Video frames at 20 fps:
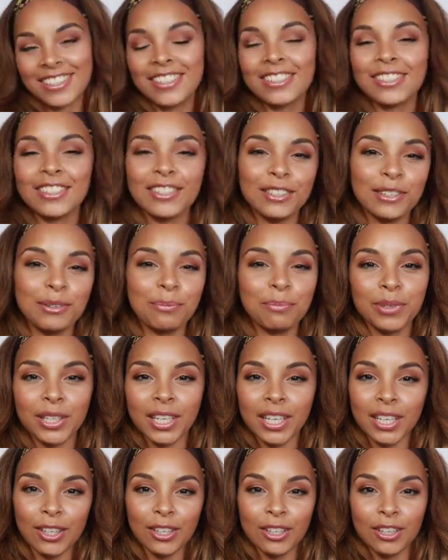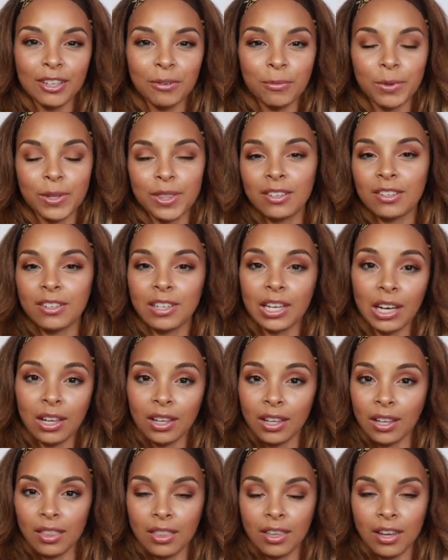is the complete look with the
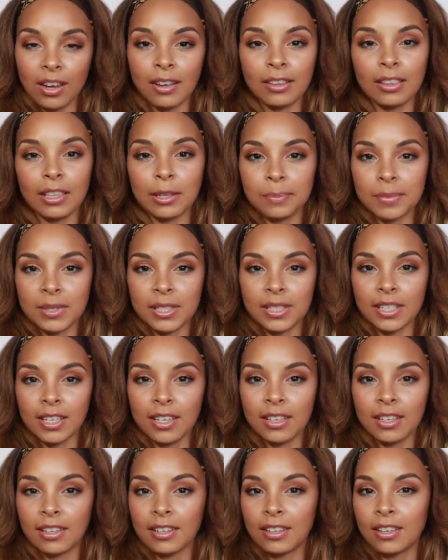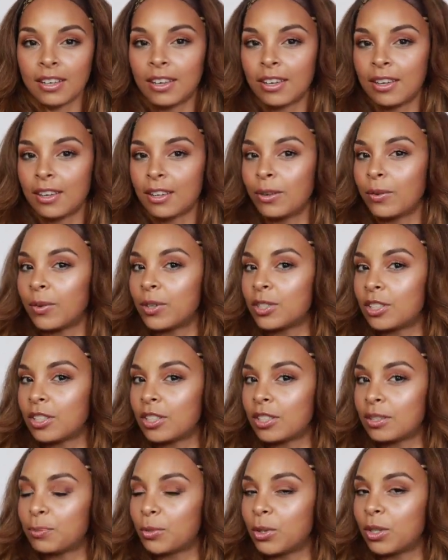NearlyThere lipstick, which
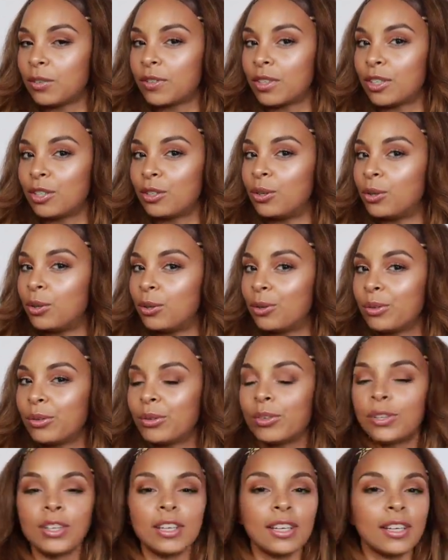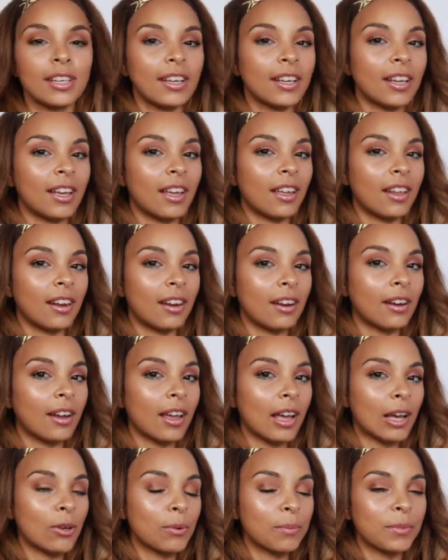is more of a nude. And
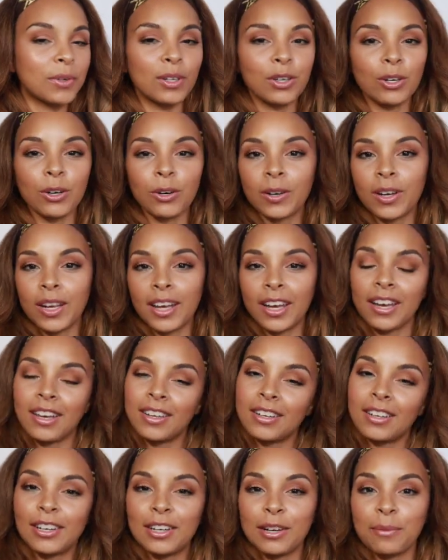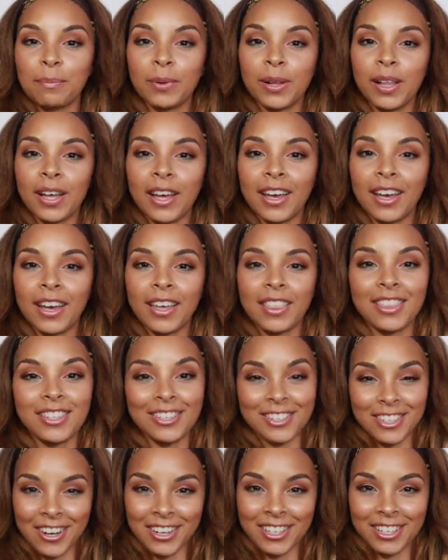now I'm going to go ahead and apply the
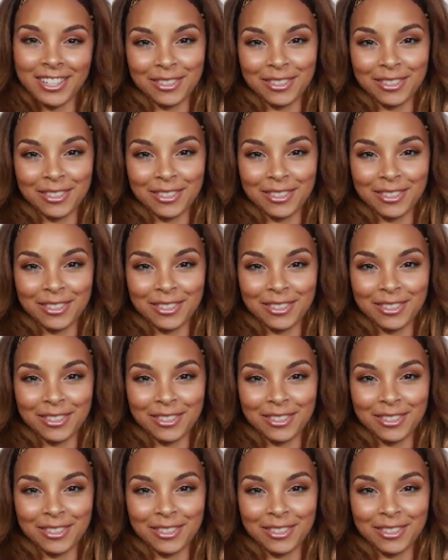dark.